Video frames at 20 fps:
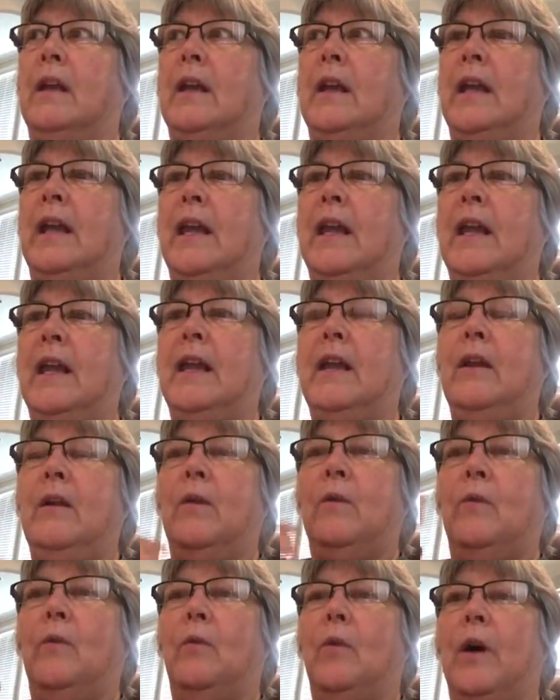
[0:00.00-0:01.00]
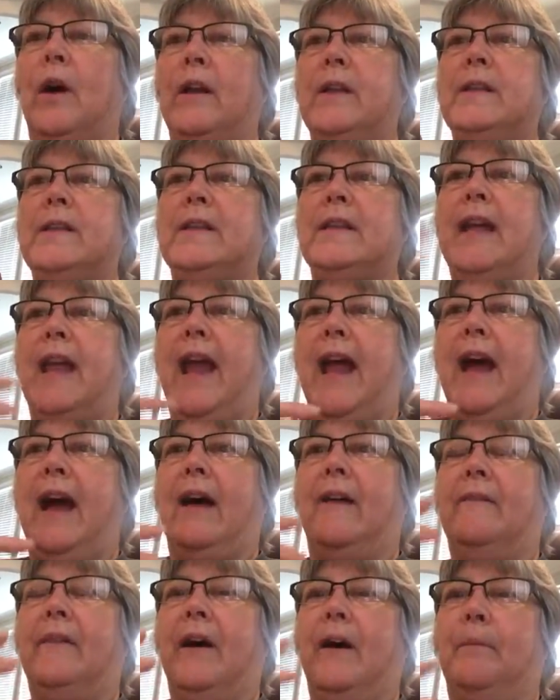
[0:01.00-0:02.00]
he wants to
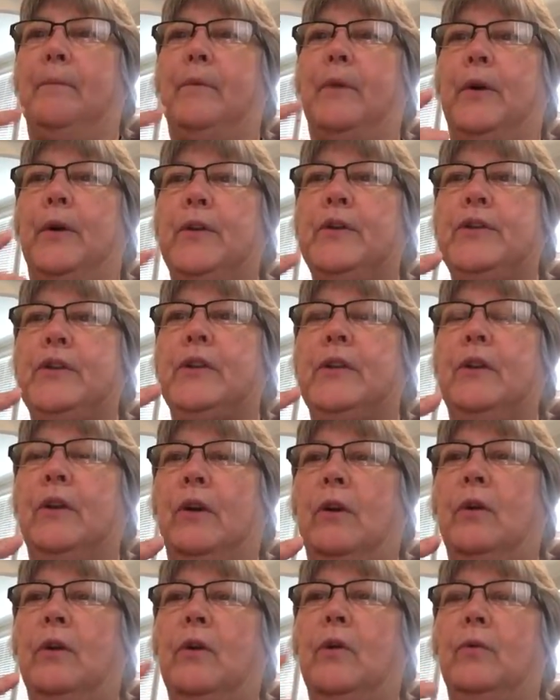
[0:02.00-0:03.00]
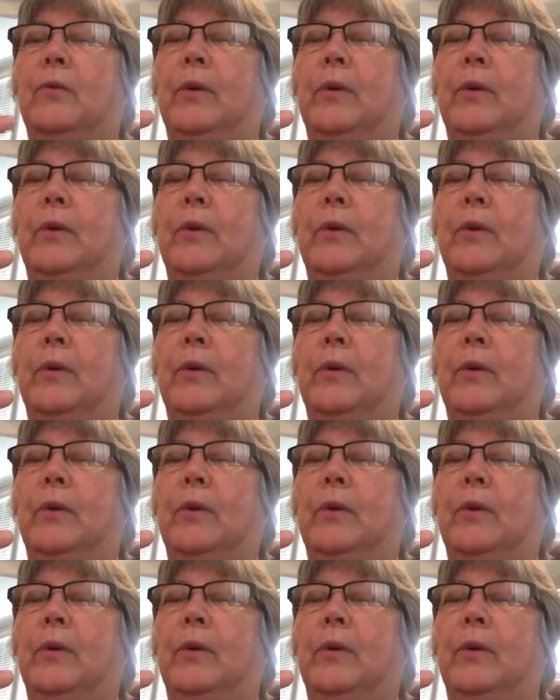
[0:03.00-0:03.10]
have a personal